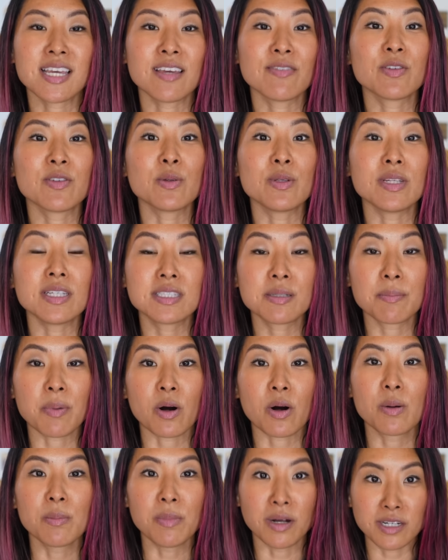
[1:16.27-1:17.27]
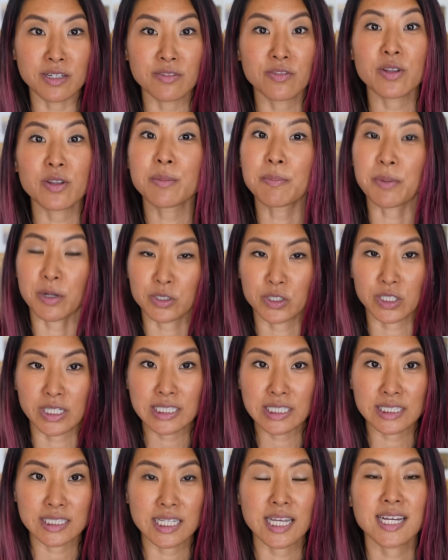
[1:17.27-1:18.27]
if you need to borrow money for the
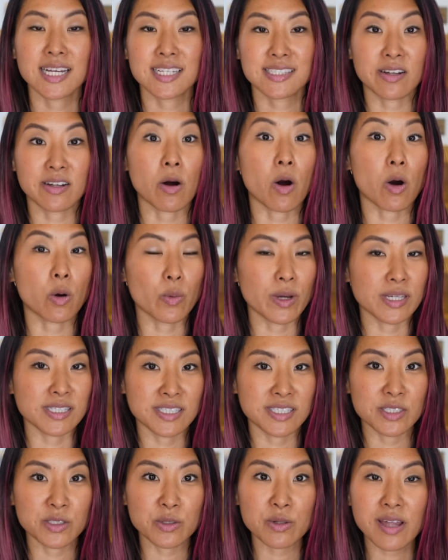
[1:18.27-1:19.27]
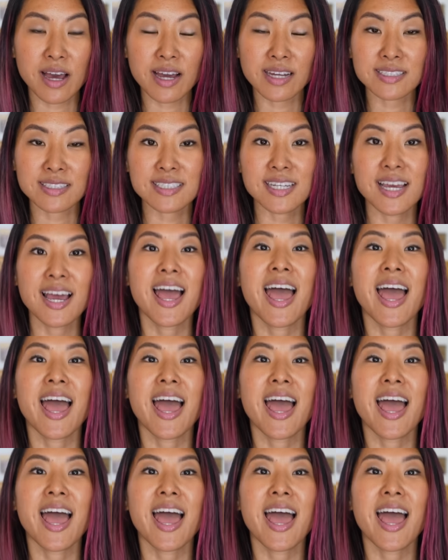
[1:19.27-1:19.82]
purchase, because there are ways to do that.